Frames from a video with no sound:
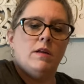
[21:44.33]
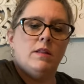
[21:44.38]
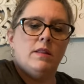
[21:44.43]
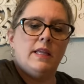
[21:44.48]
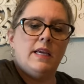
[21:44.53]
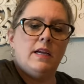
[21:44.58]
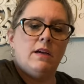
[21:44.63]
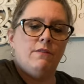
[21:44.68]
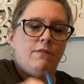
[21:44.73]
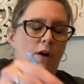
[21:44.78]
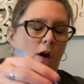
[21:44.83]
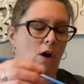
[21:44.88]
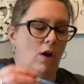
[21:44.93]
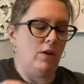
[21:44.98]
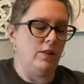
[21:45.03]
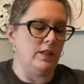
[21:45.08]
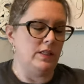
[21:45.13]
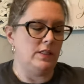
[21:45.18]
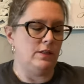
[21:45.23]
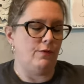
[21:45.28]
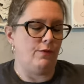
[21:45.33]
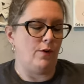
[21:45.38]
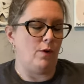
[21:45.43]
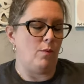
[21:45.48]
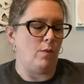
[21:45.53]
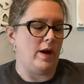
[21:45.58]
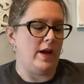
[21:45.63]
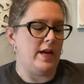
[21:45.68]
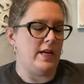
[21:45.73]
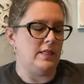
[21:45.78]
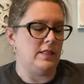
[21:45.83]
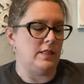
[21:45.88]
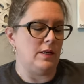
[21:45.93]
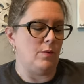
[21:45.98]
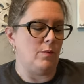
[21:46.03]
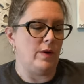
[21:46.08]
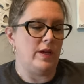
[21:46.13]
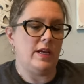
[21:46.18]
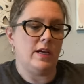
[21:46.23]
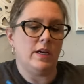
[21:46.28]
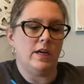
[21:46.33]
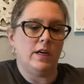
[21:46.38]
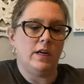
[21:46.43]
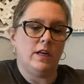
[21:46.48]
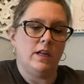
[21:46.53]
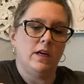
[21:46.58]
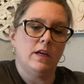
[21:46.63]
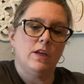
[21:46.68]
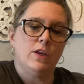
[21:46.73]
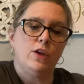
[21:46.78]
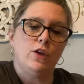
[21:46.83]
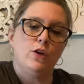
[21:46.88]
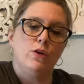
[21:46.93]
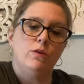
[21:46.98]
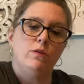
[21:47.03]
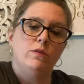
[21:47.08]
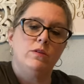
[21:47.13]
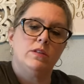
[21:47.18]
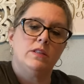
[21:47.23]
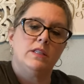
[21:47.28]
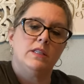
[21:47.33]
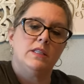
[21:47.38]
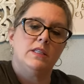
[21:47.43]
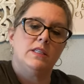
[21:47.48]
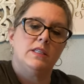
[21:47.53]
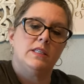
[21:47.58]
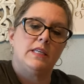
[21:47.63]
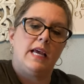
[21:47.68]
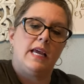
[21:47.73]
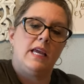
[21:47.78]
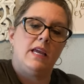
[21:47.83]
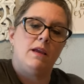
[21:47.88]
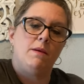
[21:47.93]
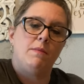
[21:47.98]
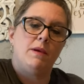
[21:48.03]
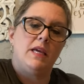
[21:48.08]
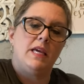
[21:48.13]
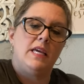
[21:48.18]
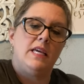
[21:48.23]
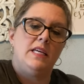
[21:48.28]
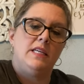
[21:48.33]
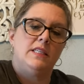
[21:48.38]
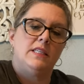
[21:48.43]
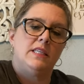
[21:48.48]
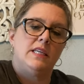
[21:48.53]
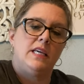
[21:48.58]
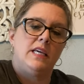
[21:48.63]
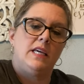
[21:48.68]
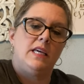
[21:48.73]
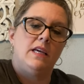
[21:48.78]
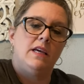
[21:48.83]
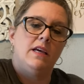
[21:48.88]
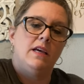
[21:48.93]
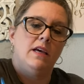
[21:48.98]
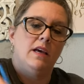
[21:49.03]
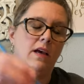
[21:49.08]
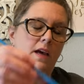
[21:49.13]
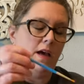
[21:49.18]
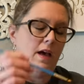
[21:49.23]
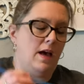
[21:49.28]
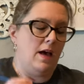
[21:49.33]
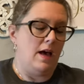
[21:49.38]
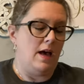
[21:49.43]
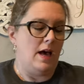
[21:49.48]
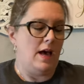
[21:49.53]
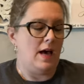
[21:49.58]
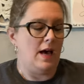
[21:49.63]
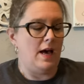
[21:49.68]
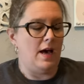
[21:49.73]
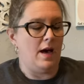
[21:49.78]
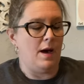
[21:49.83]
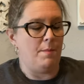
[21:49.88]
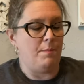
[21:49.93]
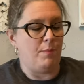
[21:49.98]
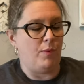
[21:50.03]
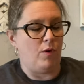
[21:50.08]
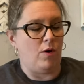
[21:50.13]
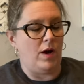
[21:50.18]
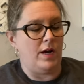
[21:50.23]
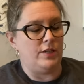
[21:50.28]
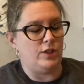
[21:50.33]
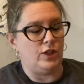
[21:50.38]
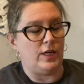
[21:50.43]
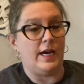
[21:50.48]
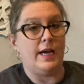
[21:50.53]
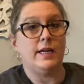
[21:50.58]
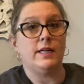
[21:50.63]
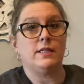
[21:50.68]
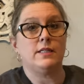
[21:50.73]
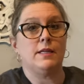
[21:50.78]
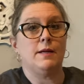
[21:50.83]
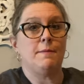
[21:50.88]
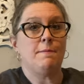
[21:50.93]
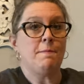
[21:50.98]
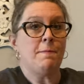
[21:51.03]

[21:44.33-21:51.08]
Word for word: Think of all the different ways that we could use this same easy um, project.